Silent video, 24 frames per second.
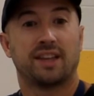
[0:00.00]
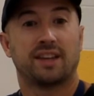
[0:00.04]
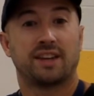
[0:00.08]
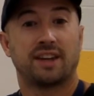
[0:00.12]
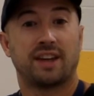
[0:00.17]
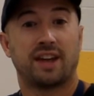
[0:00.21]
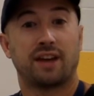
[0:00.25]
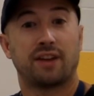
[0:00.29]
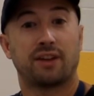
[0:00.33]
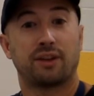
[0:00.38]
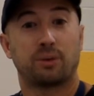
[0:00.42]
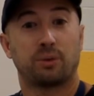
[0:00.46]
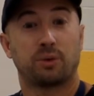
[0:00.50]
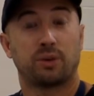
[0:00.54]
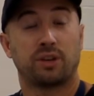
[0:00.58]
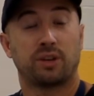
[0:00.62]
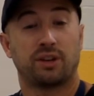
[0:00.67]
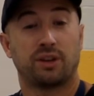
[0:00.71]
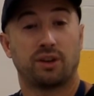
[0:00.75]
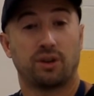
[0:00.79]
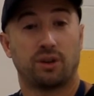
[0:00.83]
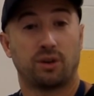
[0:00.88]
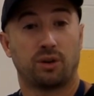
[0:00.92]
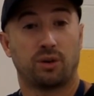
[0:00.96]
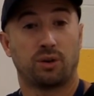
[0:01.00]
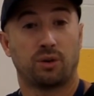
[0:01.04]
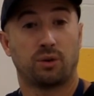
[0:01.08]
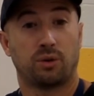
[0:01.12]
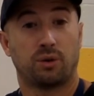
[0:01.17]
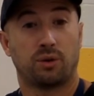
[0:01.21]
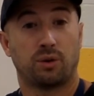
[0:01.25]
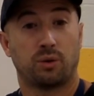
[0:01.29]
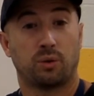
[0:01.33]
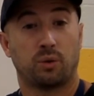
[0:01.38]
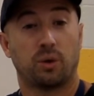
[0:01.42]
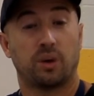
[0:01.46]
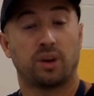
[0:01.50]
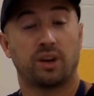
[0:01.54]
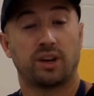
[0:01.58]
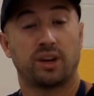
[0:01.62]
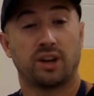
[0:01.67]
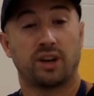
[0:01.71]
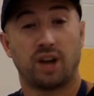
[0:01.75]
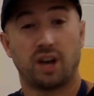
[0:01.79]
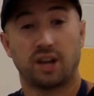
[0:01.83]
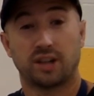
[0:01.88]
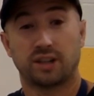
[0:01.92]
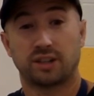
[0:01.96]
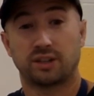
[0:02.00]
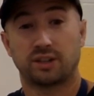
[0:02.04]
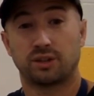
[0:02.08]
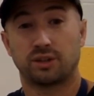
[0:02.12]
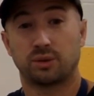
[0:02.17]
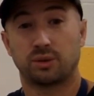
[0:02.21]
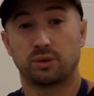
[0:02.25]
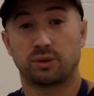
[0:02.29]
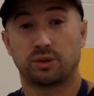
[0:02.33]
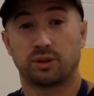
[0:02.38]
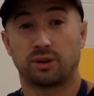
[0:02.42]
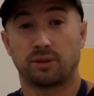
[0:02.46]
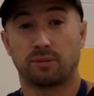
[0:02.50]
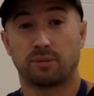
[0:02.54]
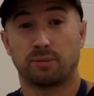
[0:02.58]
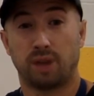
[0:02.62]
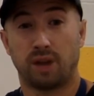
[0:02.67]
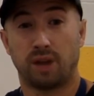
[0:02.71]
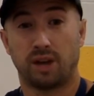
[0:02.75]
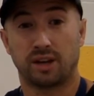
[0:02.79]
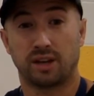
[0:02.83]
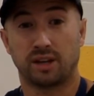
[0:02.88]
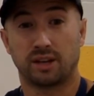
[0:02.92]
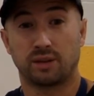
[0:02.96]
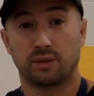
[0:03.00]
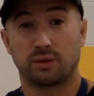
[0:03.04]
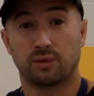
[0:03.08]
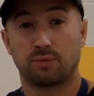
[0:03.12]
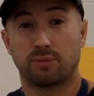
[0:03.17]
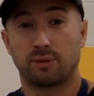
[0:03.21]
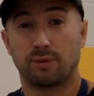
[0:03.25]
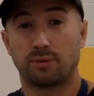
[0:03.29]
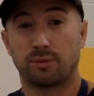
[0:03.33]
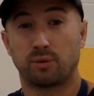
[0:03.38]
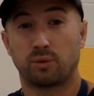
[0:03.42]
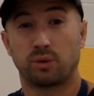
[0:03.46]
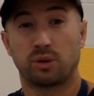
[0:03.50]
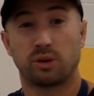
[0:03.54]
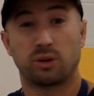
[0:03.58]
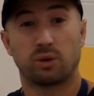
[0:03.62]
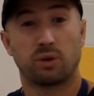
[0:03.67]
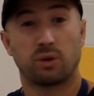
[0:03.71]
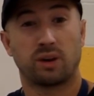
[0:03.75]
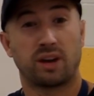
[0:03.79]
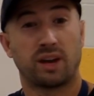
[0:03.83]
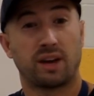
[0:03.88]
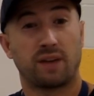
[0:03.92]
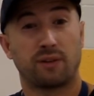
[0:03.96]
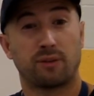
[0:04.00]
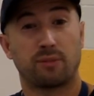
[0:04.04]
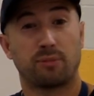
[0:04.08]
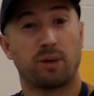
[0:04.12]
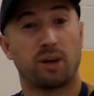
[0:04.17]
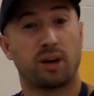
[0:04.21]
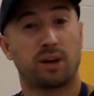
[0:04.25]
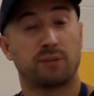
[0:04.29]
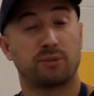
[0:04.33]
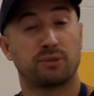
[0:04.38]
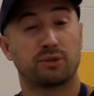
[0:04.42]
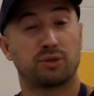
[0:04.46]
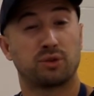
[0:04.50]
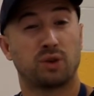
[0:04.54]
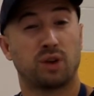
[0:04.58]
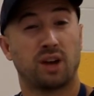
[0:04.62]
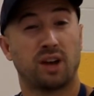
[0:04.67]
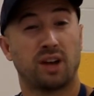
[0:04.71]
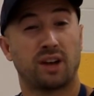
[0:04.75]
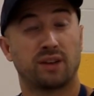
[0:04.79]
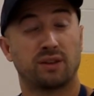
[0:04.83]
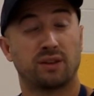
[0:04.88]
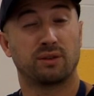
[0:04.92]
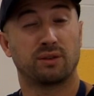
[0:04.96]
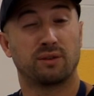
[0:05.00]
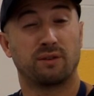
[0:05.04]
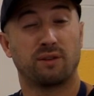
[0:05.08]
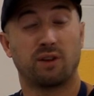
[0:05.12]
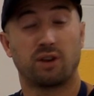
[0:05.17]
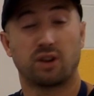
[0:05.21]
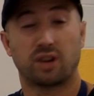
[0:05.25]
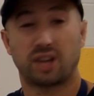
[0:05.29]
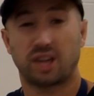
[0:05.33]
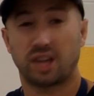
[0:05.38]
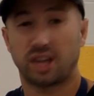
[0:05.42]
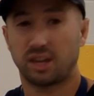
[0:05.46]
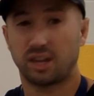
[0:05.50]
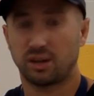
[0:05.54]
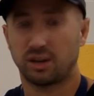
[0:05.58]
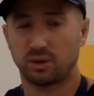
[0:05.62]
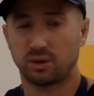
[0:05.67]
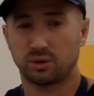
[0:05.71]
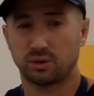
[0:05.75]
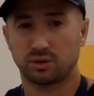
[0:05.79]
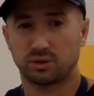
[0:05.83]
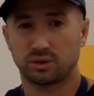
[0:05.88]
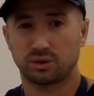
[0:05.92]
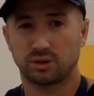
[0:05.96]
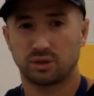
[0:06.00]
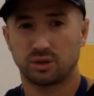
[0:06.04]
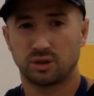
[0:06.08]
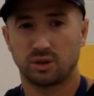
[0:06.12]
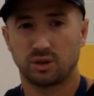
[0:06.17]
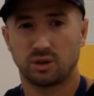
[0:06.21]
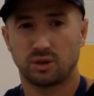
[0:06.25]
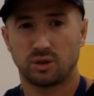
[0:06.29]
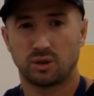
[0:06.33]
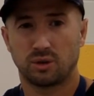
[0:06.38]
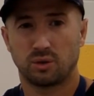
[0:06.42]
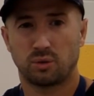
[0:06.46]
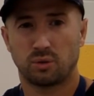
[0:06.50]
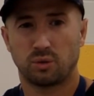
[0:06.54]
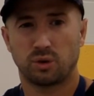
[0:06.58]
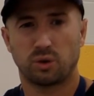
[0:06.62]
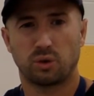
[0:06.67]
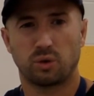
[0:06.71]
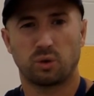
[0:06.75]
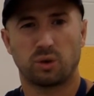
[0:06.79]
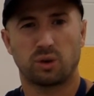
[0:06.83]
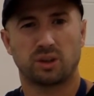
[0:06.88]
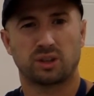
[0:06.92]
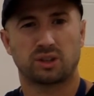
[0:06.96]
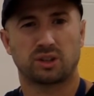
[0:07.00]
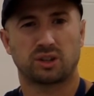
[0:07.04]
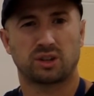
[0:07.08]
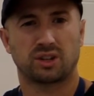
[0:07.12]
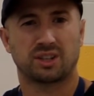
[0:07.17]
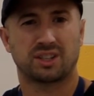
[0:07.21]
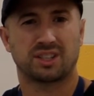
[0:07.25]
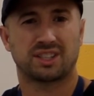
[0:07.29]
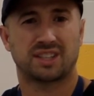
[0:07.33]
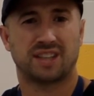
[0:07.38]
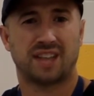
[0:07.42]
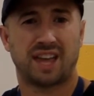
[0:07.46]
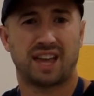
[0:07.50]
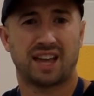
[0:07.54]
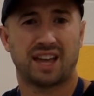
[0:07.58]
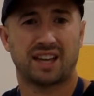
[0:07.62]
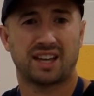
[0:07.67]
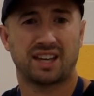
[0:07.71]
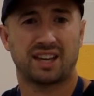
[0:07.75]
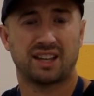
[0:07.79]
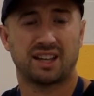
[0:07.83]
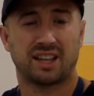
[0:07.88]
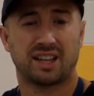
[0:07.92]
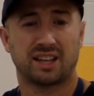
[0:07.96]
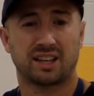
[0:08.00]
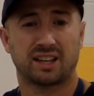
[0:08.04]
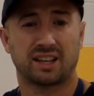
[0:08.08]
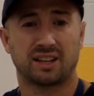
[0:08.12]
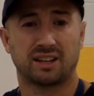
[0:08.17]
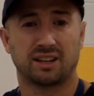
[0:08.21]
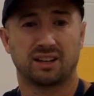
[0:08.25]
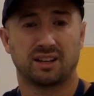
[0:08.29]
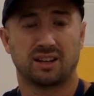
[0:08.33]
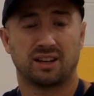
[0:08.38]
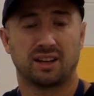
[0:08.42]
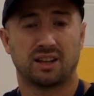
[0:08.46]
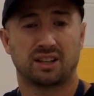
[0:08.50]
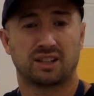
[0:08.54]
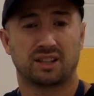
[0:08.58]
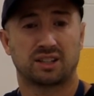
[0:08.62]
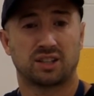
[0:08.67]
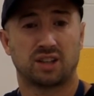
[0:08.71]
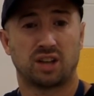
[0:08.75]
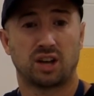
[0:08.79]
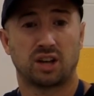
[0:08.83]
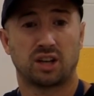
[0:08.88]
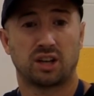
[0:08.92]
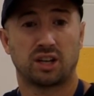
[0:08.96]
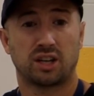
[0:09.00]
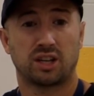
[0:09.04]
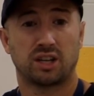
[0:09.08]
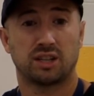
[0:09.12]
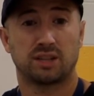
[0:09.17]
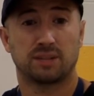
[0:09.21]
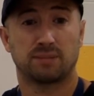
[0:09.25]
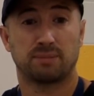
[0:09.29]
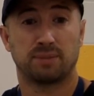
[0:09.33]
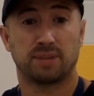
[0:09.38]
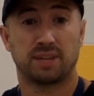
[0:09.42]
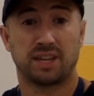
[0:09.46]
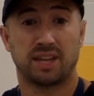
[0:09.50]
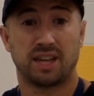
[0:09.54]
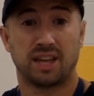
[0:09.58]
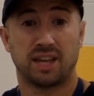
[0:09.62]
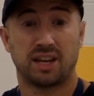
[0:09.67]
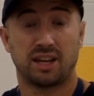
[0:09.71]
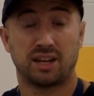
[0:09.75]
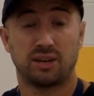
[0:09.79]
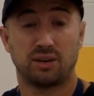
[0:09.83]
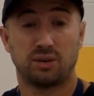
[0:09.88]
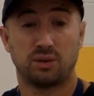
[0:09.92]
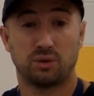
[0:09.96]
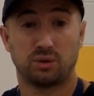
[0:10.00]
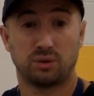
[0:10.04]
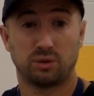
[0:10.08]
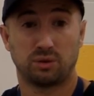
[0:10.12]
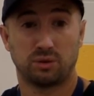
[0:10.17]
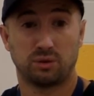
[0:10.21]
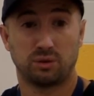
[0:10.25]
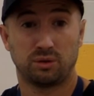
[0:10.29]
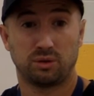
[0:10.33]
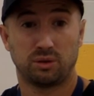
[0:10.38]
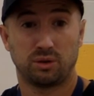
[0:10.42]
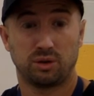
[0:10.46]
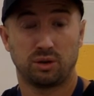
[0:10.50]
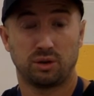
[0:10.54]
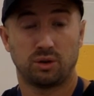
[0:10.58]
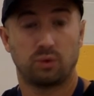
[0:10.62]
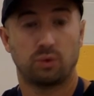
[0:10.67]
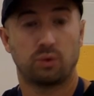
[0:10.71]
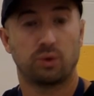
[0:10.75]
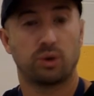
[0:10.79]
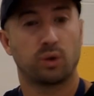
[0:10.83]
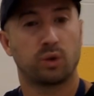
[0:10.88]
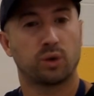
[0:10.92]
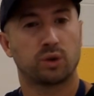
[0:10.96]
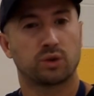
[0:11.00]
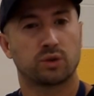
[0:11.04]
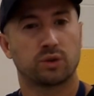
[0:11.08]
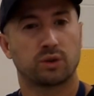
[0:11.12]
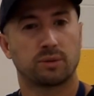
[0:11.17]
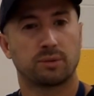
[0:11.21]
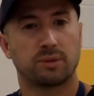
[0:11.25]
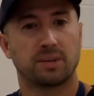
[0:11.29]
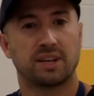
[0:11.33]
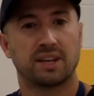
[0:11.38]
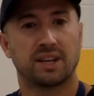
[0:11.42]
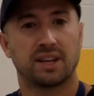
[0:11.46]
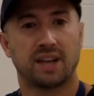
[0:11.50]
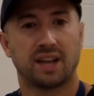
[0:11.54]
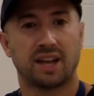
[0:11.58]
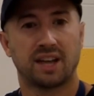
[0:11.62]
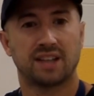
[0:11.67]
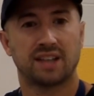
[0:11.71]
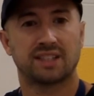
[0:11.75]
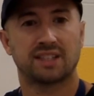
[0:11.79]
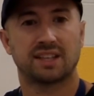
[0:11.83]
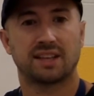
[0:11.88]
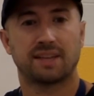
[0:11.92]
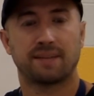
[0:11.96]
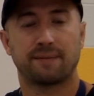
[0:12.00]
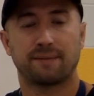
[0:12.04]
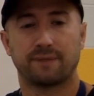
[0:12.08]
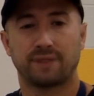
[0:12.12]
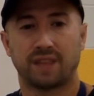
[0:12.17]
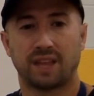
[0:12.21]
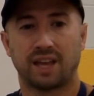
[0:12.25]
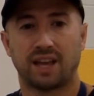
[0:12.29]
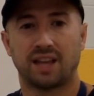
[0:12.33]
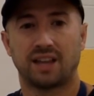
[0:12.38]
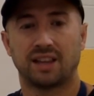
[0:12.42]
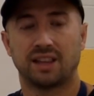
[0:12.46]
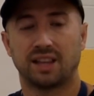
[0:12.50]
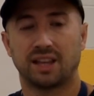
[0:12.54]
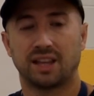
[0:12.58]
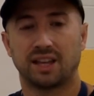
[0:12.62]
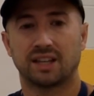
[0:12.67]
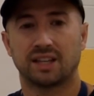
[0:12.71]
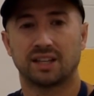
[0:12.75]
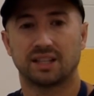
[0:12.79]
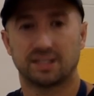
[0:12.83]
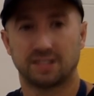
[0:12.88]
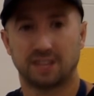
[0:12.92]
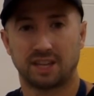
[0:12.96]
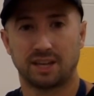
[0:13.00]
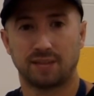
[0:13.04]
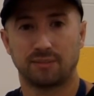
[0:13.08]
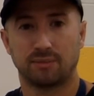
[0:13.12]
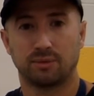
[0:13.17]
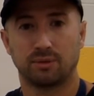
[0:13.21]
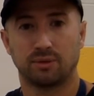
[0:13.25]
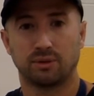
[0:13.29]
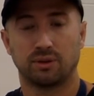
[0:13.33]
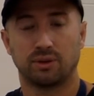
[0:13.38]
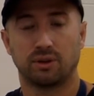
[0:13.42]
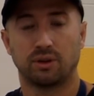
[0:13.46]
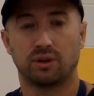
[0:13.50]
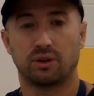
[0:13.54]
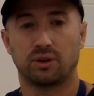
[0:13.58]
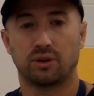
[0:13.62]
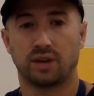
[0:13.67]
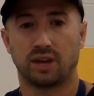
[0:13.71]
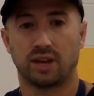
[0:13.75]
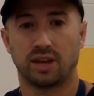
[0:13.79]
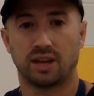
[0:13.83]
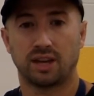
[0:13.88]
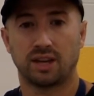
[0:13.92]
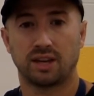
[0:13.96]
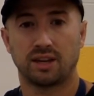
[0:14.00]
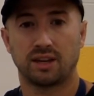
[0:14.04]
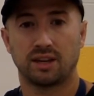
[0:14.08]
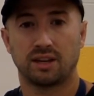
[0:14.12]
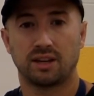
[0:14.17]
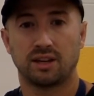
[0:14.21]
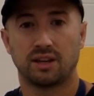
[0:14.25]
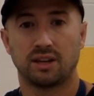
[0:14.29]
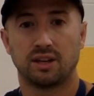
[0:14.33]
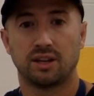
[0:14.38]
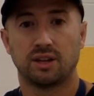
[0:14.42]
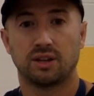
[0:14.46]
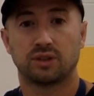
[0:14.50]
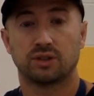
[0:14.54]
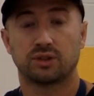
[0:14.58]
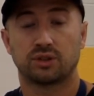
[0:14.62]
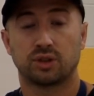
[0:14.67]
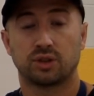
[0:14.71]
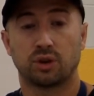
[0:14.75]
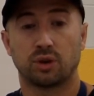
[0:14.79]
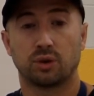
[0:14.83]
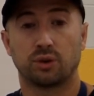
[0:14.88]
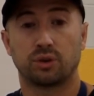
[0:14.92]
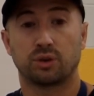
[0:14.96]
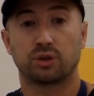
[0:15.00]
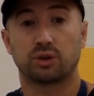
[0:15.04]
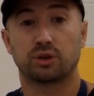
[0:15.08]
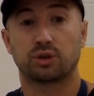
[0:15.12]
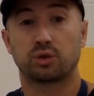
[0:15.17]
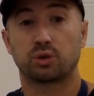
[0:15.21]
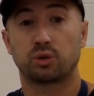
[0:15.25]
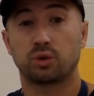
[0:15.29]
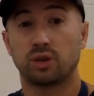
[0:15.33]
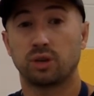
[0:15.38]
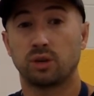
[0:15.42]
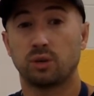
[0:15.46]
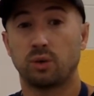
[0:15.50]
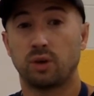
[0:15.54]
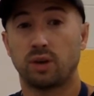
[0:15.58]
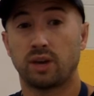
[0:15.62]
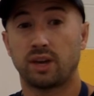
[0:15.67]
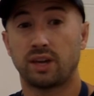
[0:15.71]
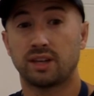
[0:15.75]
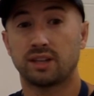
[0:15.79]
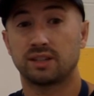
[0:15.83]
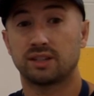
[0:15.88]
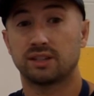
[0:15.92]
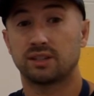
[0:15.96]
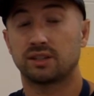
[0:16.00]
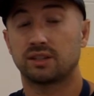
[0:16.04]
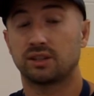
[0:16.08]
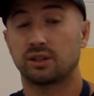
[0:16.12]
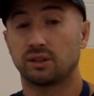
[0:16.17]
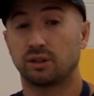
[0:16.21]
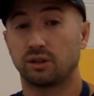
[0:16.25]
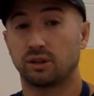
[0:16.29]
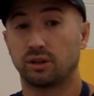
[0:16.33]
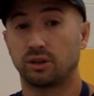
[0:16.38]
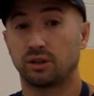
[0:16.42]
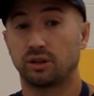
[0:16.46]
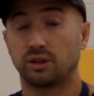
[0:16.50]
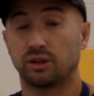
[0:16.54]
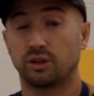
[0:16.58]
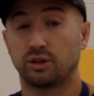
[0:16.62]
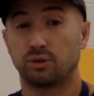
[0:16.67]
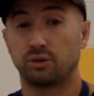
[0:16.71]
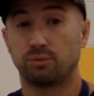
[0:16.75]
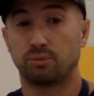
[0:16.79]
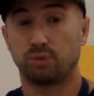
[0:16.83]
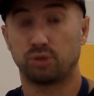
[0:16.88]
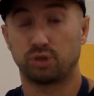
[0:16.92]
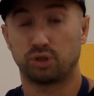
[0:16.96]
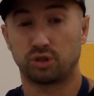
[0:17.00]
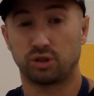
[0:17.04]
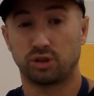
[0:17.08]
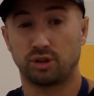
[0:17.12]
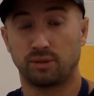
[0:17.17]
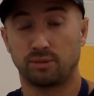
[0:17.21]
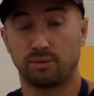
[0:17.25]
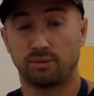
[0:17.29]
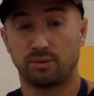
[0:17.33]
now that we know what not to do with our body, remember, we don't want to have our bottom too high and volcanoes. We don't want to start sagging like a soggy spaghetti noodle. We always want to be nice and flat like a table, okay? So there's 3 ways to learn to do push-up.